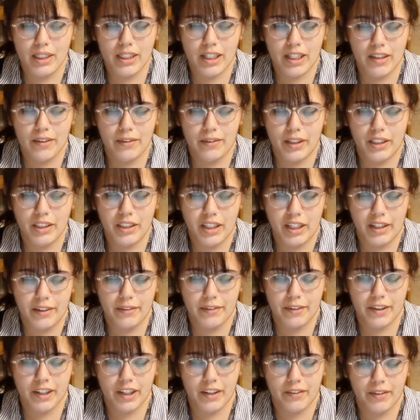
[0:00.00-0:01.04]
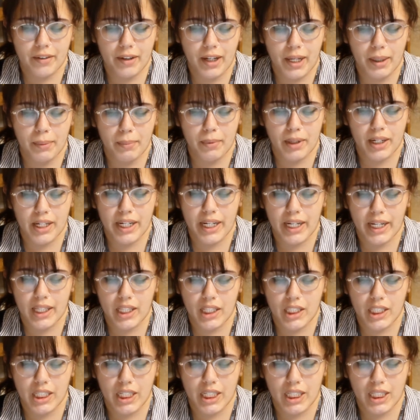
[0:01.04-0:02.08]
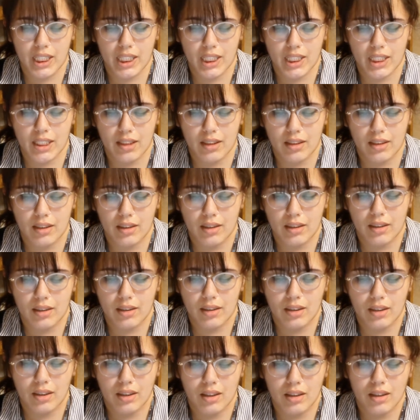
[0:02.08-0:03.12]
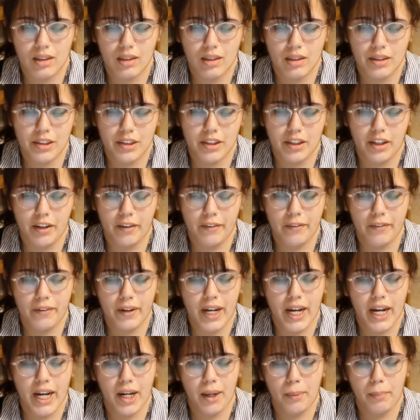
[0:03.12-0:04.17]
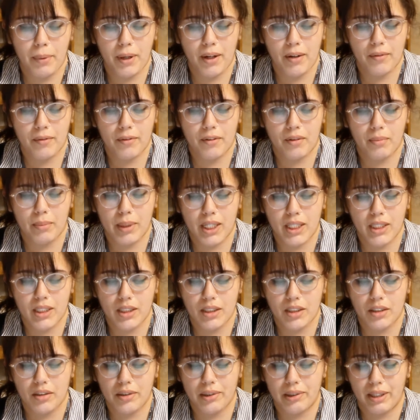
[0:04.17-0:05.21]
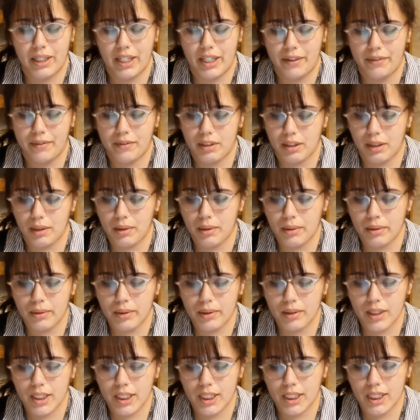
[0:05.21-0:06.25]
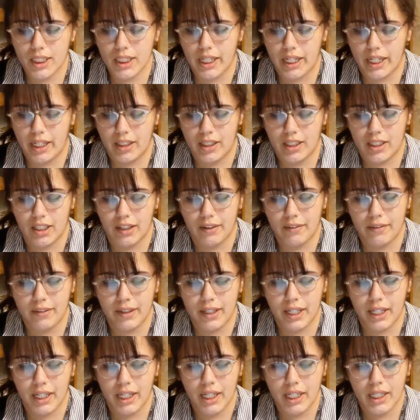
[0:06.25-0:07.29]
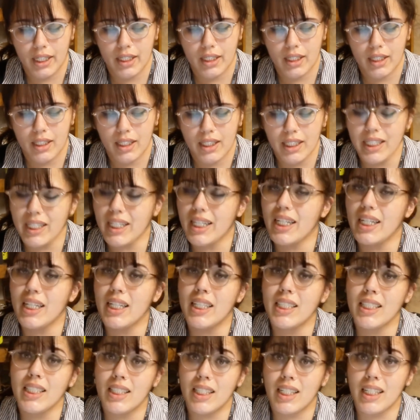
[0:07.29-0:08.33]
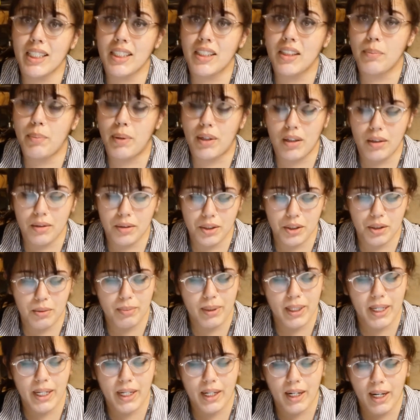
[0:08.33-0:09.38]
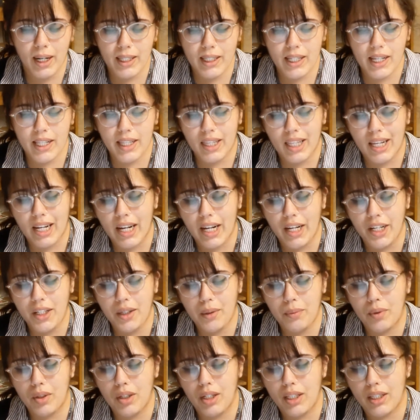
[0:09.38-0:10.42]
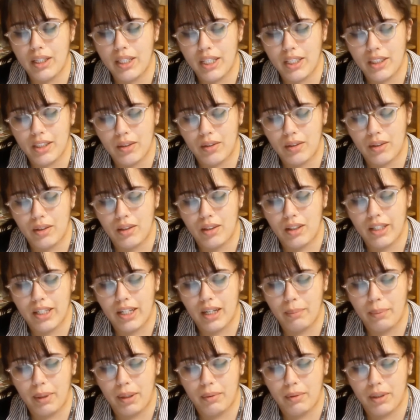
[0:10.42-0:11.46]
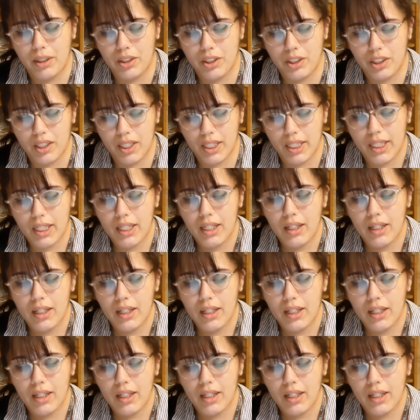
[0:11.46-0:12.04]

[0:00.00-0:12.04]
kind of wished I'd forgiven him when I had the chance. So you've had a bit of romance in your life too, said Anne softly. Yes, I suppose you might call it that. You wouldn't think so to look at me, would you?